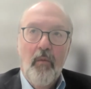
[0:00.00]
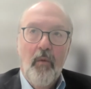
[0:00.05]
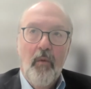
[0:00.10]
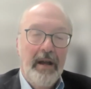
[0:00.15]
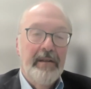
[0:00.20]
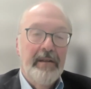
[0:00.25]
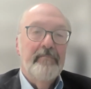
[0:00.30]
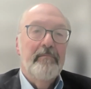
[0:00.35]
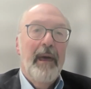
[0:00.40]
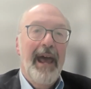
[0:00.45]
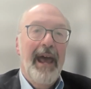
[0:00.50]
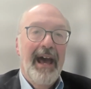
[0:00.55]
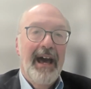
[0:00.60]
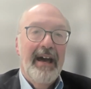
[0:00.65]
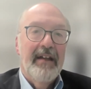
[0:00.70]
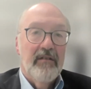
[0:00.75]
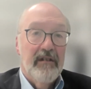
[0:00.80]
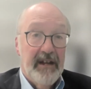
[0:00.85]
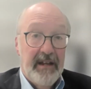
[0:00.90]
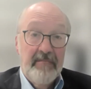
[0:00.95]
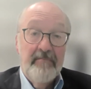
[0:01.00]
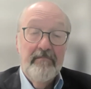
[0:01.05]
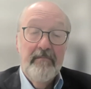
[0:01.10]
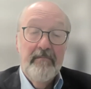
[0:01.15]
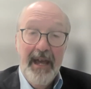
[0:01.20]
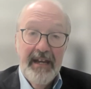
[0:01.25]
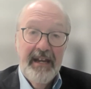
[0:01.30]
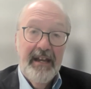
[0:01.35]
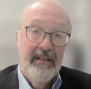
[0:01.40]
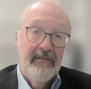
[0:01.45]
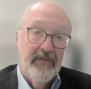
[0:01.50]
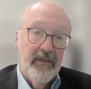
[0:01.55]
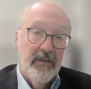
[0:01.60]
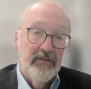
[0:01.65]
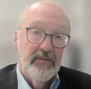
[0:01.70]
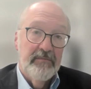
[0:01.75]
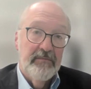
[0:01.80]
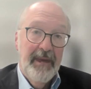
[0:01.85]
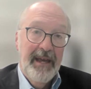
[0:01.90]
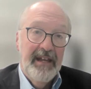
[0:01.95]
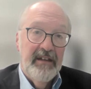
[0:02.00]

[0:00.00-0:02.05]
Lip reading: one pattern in many of those